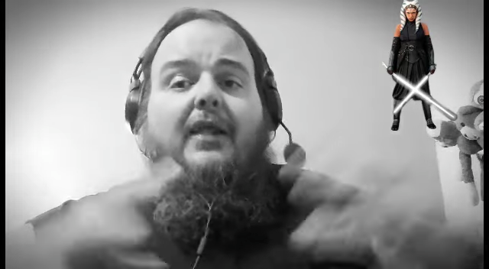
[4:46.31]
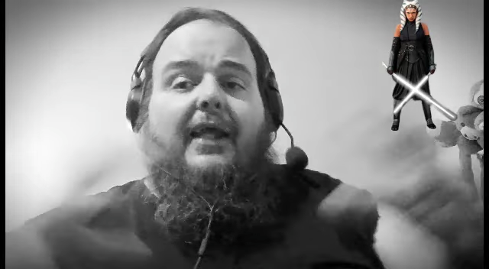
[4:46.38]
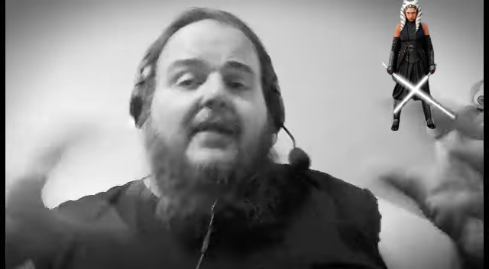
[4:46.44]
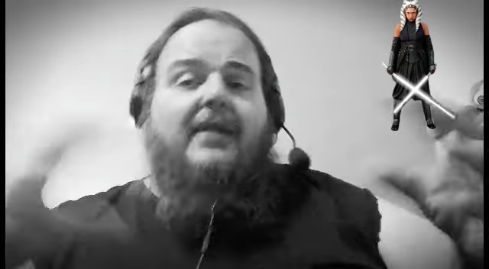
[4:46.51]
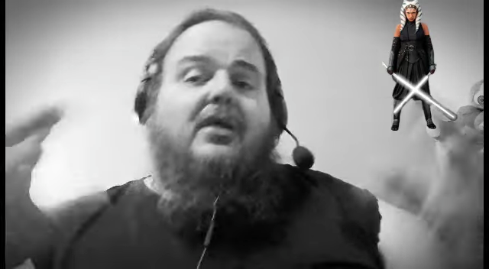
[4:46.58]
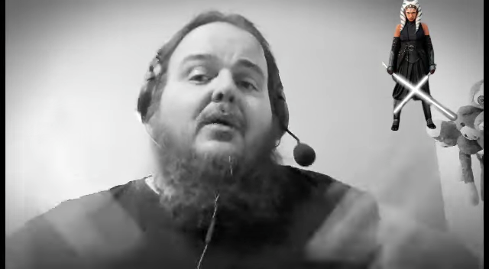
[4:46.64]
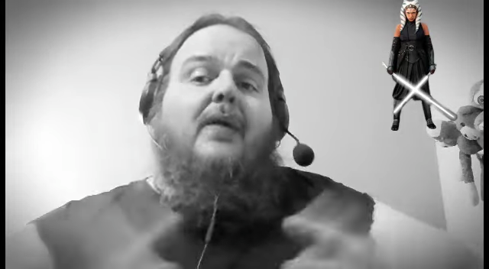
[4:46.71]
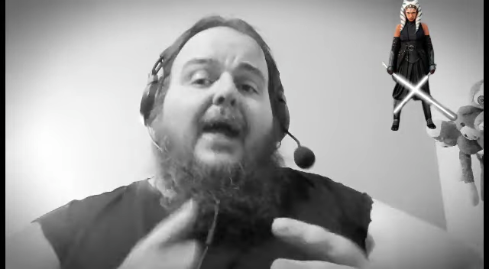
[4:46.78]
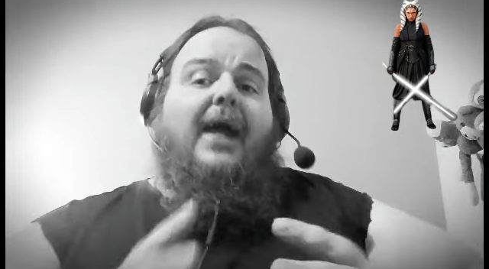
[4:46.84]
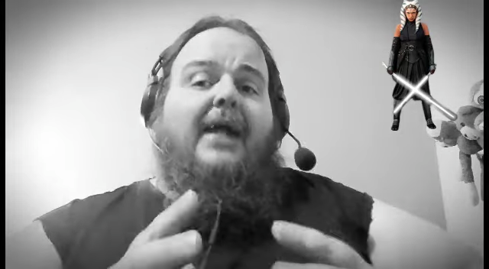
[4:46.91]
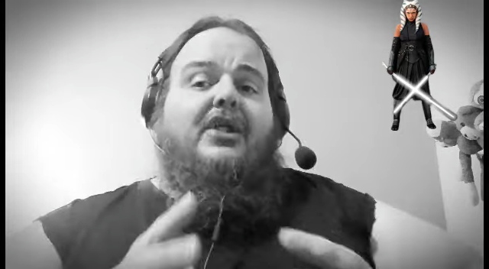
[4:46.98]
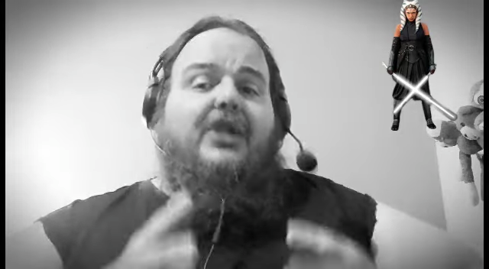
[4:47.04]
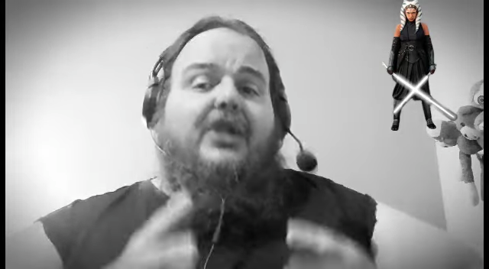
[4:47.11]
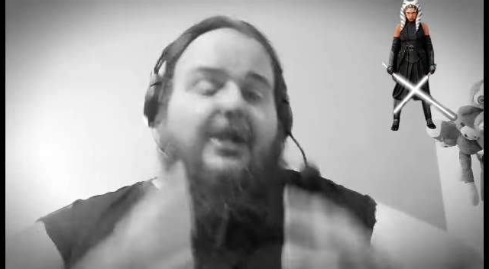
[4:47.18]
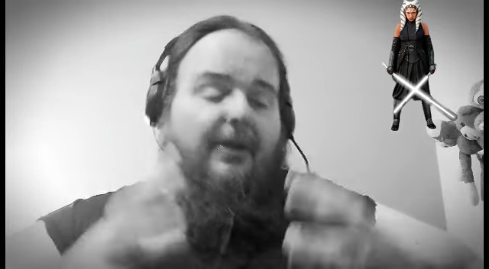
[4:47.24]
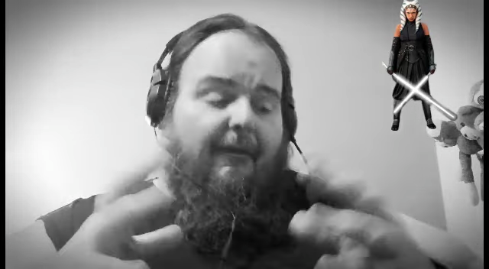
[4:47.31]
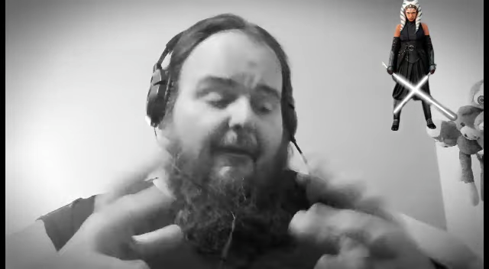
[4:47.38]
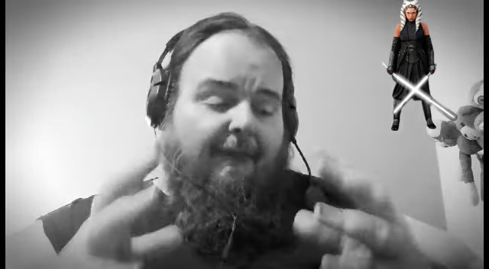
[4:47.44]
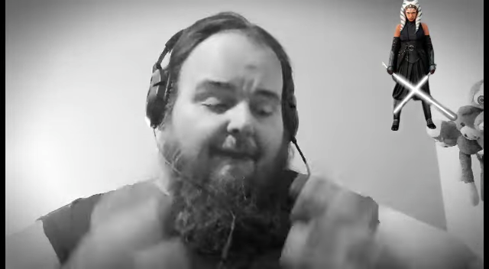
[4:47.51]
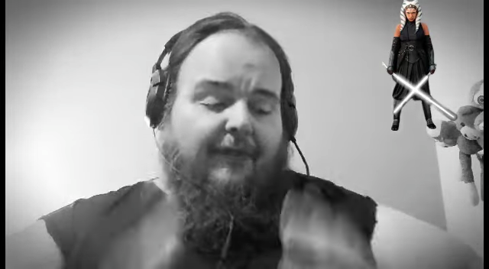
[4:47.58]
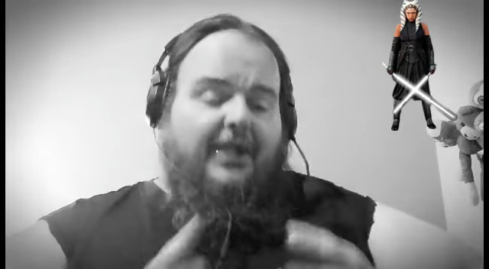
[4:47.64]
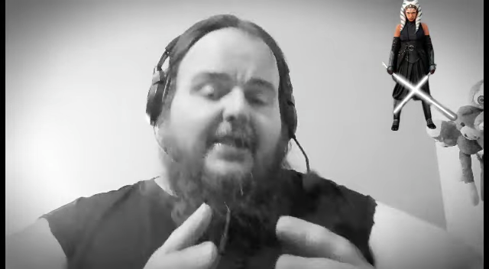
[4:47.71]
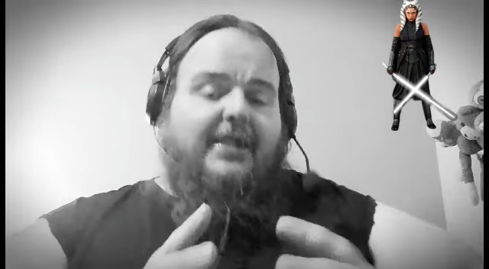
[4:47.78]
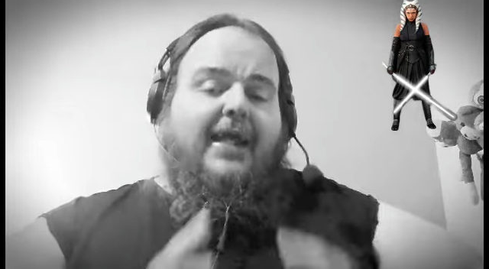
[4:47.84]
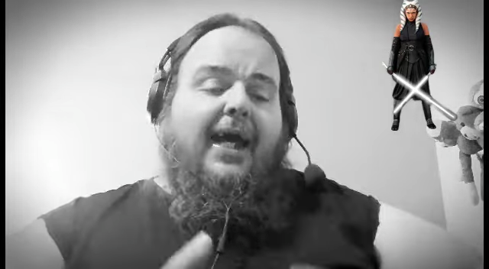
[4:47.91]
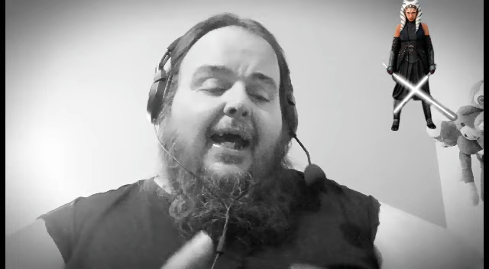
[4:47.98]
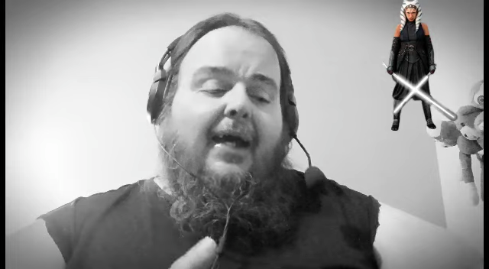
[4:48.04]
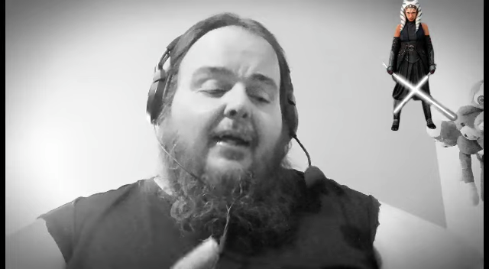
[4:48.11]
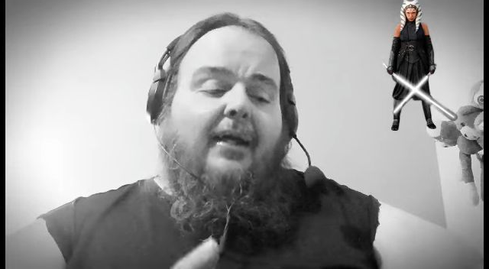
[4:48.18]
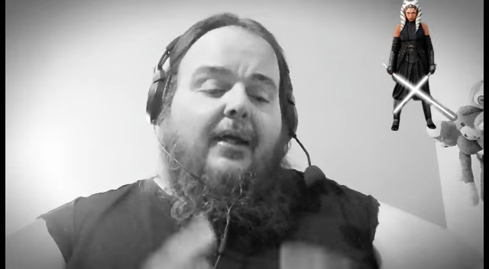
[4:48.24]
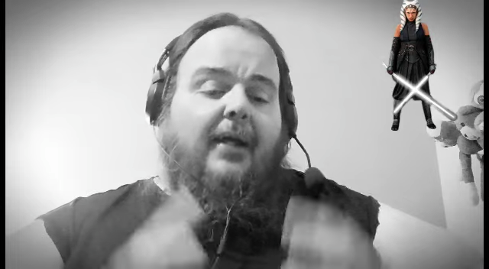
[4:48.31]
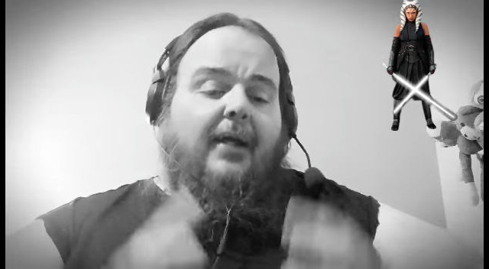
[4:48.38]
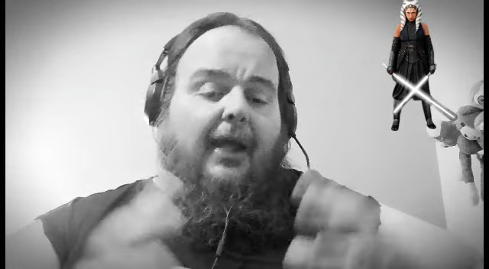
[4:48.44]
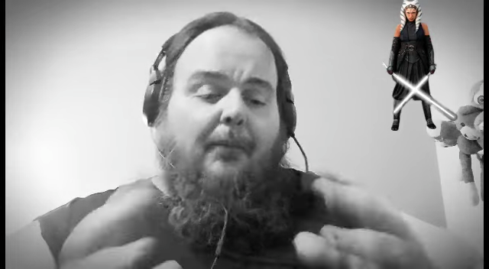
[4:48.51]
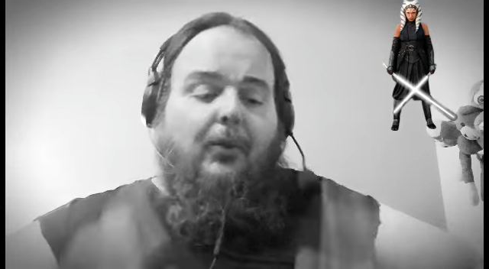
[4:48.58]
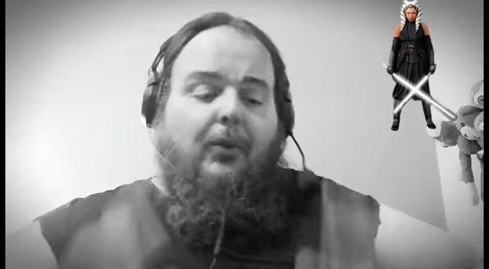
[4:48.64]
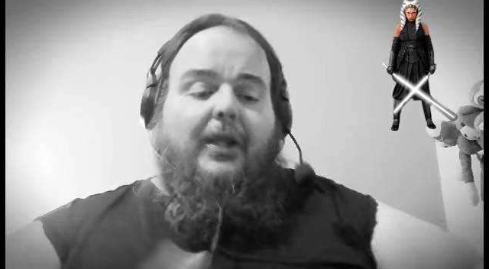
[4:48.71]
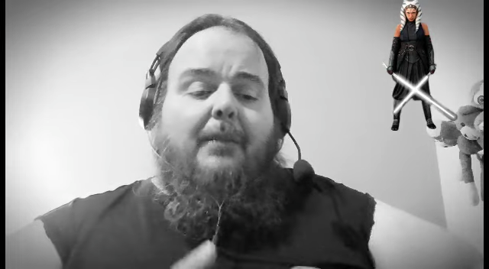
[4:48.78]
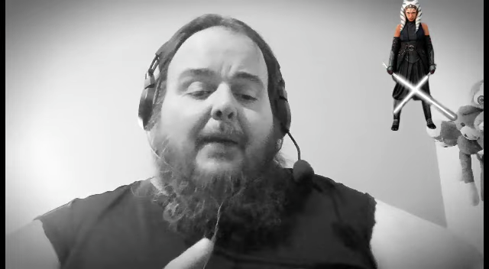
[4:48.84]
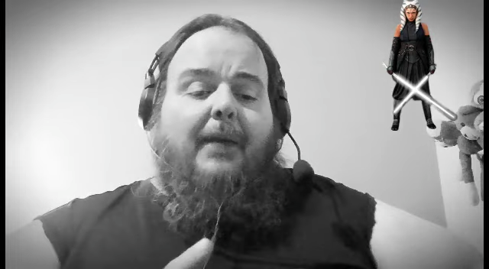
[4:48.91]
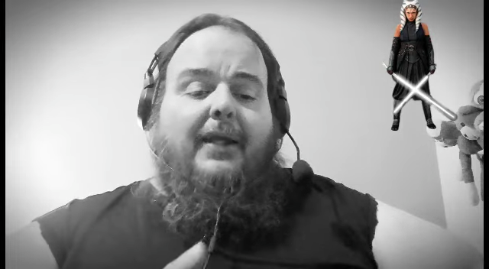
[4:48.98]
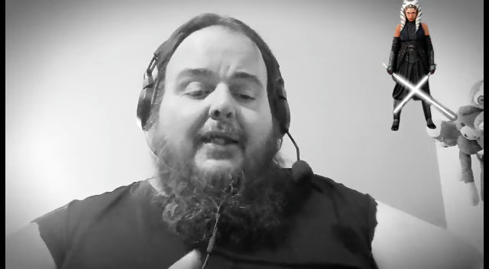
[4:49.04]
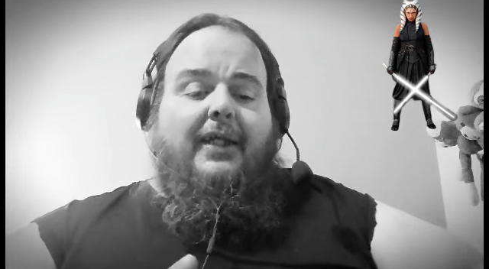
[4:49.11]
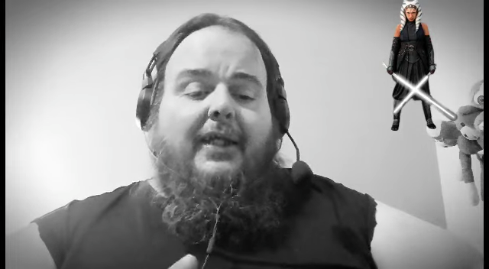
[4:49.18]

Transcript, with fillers: that's going to actually fix that and bring them back